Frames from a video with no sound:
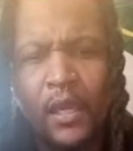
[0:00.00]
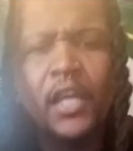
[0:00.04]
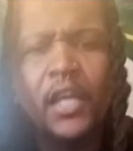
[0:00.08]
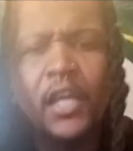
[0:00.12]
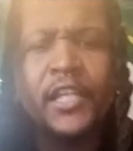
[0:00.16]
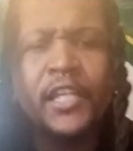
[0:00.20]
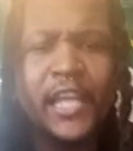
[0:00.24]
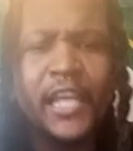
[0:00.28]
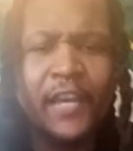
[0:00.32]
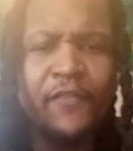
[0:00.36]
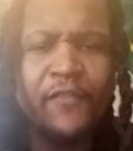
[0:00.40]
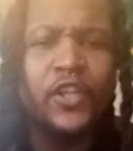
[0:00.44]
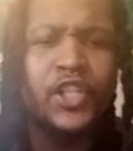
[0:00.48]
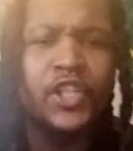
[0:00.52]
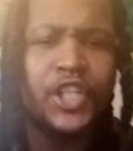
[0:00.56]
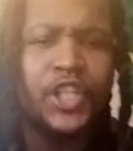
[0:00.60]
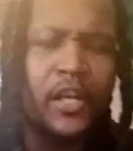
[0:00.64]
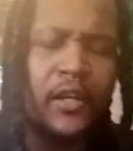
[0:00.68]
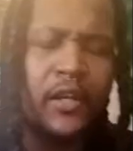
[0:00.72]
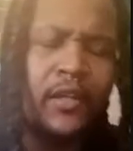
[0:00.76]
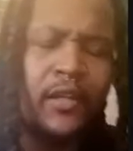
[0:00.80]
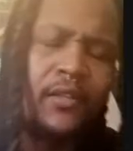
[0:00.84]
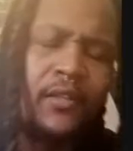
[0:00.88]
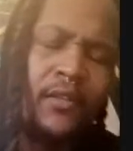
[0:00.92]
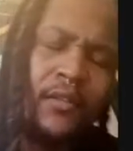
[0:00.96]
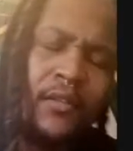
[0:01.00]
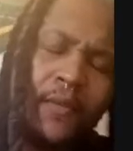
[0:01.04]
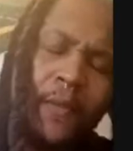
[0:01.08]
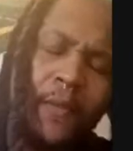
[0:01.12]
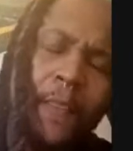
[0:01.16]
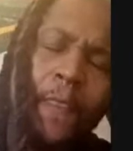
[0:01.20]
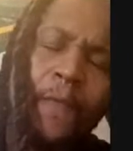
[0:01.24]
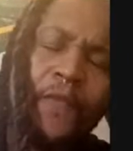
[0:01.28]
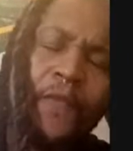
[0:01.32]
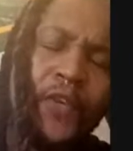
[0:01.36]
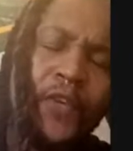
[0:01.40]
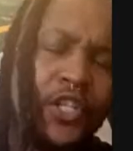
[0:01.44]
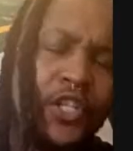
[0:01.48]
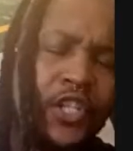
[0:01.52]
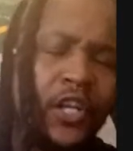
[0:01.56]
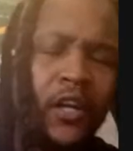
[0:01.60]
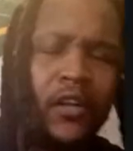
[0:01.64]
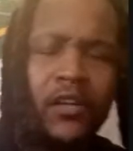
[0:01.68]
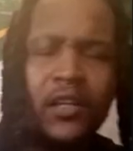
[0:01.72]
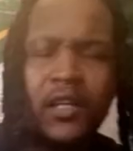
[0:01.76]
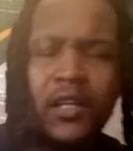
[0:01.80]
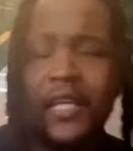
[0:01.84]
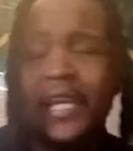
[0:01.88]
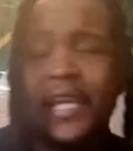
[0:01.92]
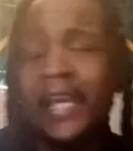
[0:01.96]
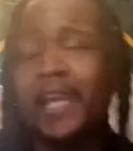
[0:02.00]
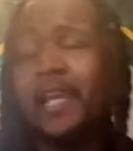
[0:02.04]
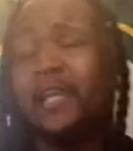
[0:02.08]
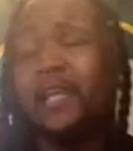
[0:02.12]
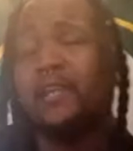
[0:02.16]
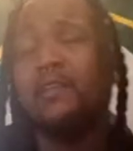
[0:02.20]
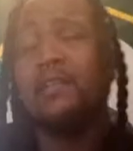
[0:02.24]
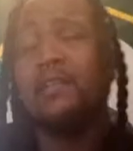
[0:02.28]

Yeah, for sure. For sure. Again,